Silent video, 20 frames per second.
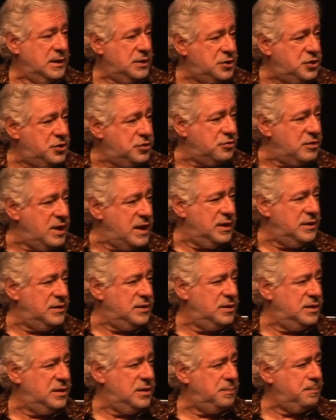strength,
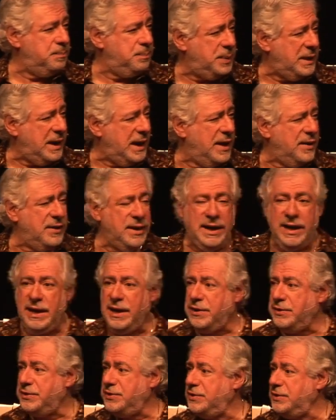
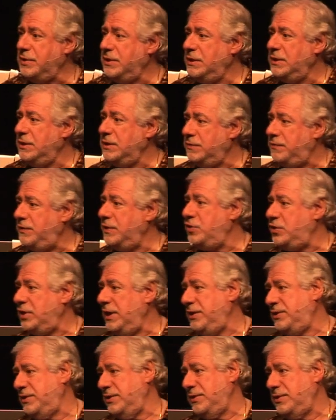powerhouse for
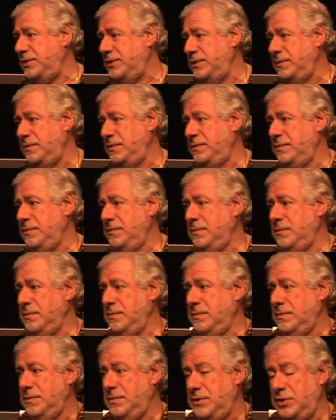Jesus.
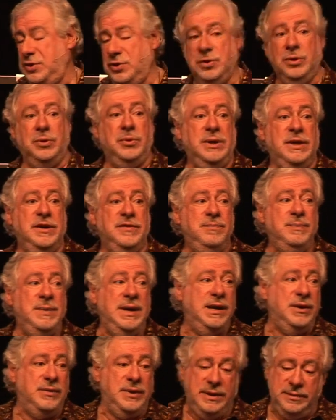The story of
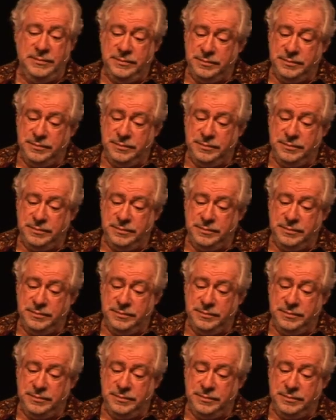Mary.